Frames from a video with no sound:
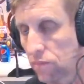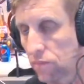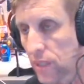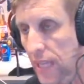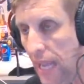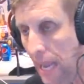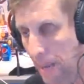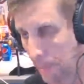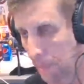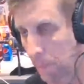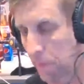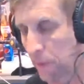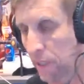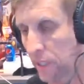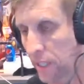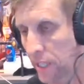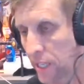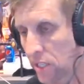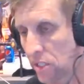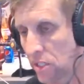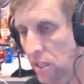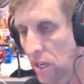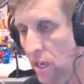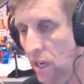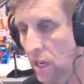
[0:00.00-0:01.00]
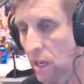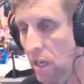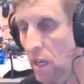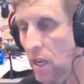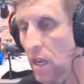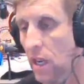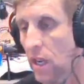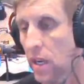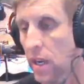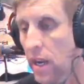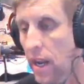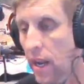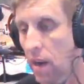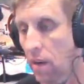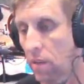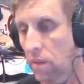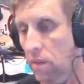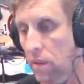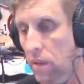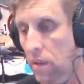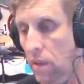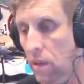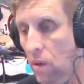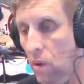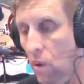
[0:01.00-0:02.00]
capability, isn't it?
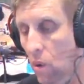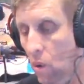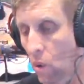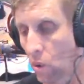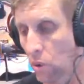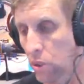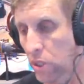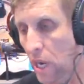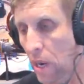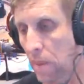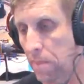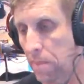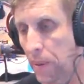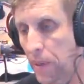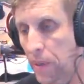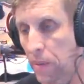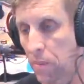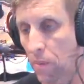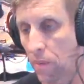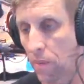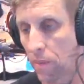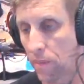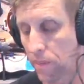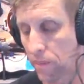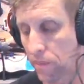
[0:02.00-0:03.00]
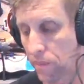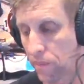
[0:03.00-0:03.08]
Now, also people.